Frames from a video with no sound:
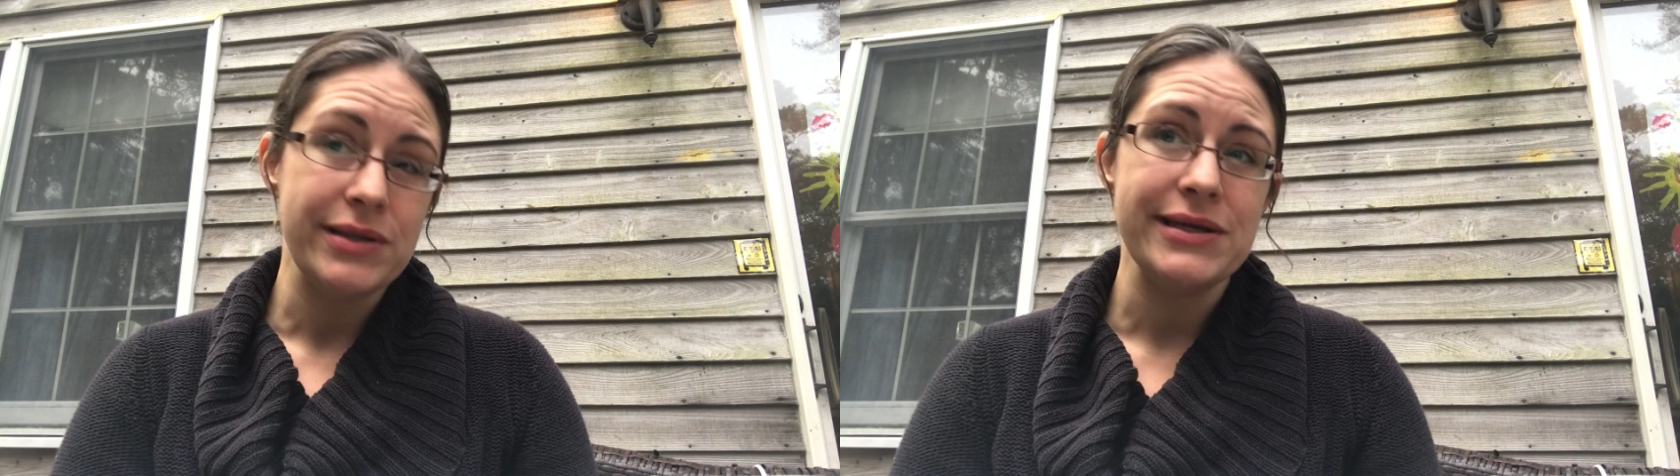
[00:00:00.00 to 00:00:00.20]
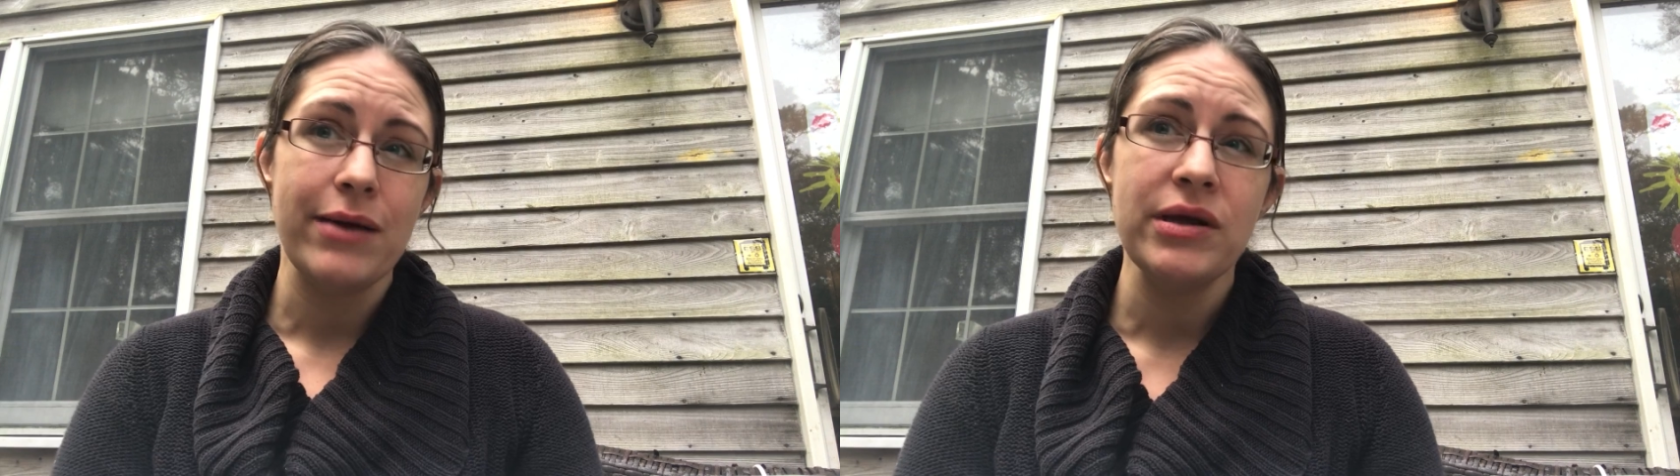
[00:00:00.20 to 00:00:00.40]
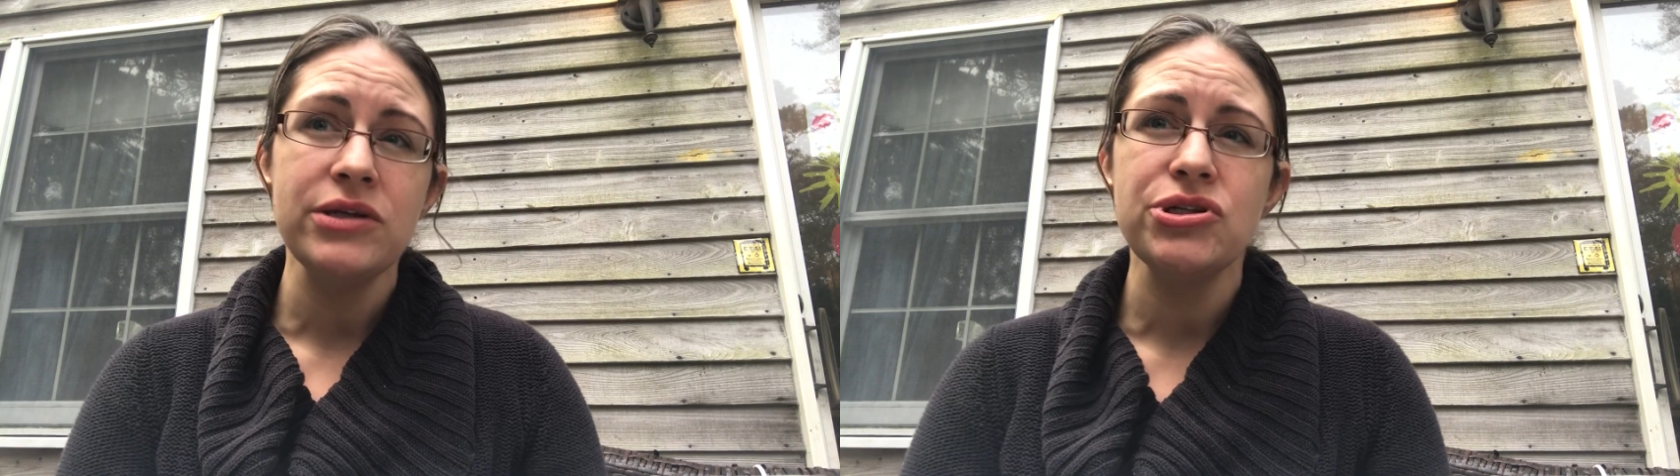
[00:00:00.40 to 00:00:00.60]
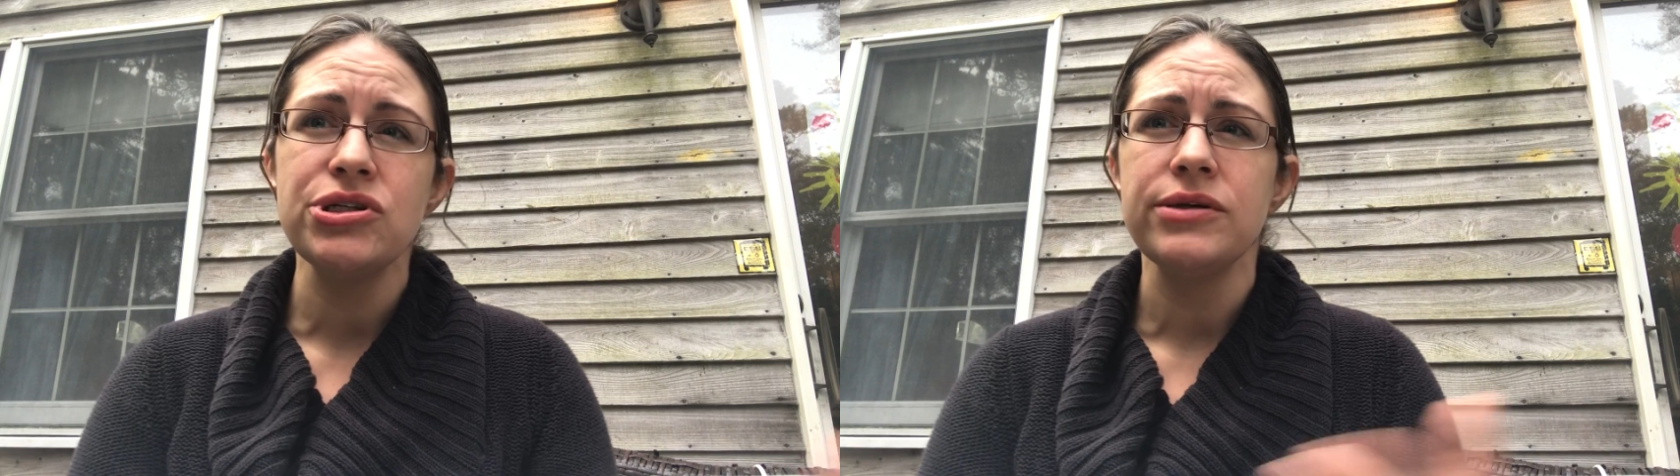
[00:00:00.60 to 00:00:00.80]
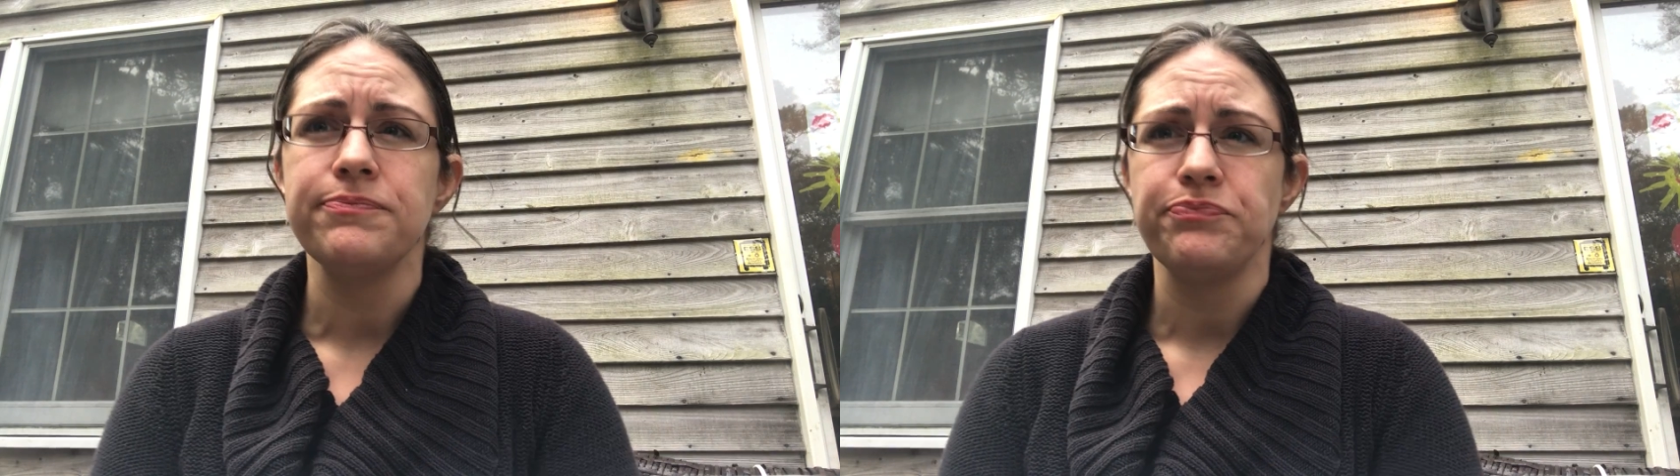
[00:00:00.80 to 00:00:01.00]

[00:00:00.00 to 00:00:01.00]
damaged.